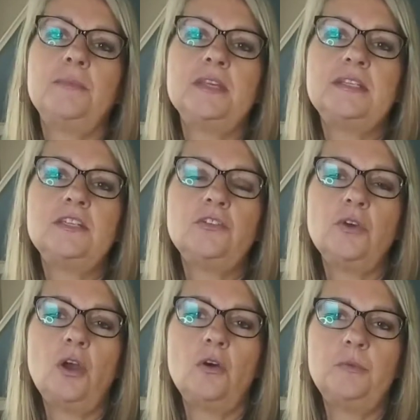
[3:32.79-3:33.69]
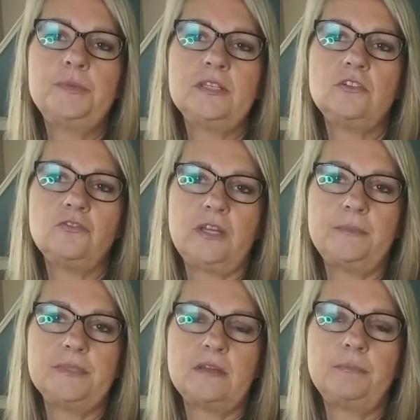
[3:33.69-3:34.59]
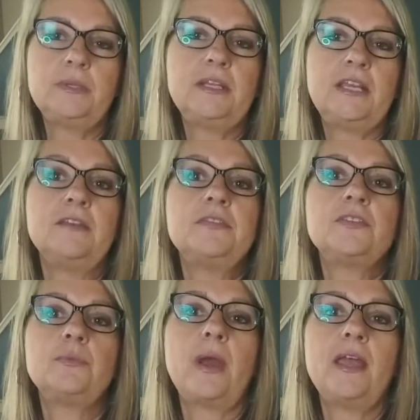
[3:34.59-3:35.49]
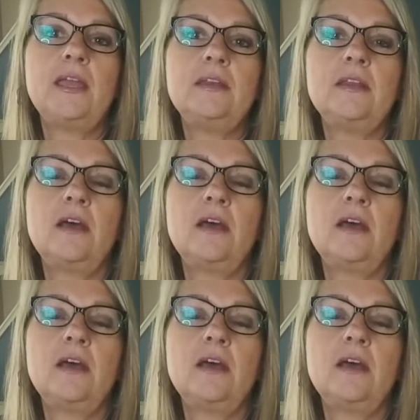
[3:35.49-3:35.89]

This is your hopes and dreams and beliefs, right?